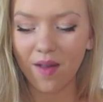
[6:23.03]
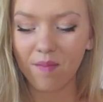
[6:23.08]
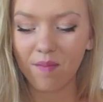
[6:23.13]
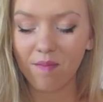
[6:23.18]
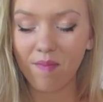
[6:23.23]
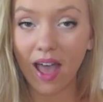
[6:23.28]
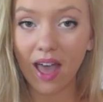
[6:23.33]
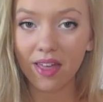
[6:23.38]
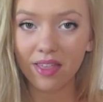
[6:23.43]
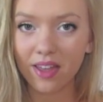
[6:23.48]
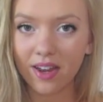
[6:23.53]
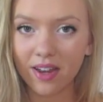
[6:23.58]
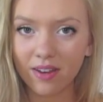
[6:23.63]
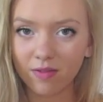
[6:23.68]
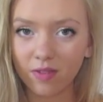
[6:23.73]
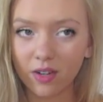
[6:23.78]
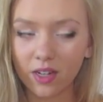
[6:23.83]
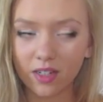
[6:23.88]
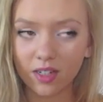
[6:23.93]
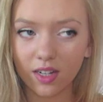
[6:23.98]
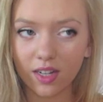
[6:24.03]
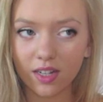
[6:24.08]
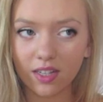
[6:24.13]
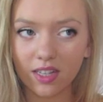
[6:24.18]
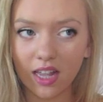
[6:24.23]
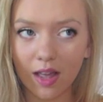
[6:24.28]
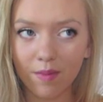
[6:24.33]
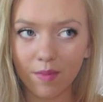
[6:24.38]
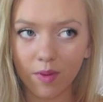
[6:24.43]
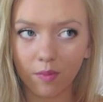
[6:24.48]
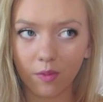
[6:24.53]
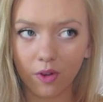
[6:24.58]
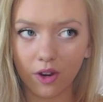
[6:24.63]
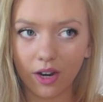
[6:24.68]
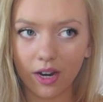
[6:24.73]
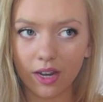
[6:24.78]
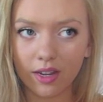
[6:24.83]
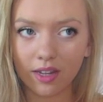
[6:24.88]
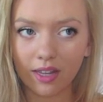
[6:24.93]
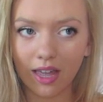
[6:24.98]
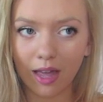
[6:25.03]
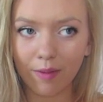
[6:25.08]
Math, I didn't finish the exam, I'm worried.